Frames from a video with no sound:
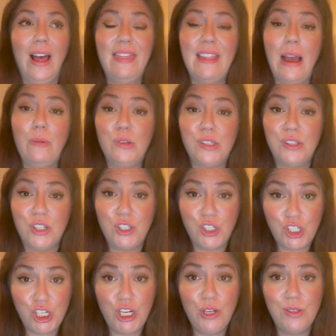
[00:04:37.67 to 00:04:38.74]
and that was the
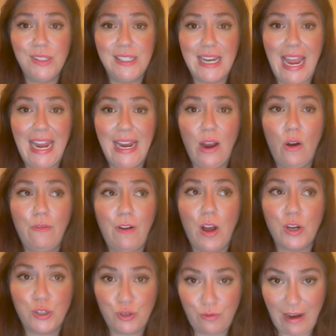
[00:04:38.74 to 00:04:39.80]
Tuesday of
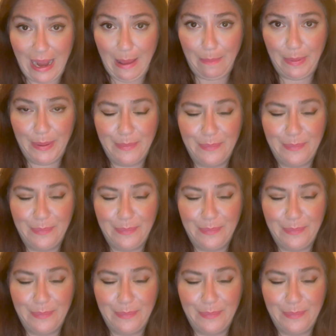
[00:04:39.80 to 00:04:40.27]
our trip.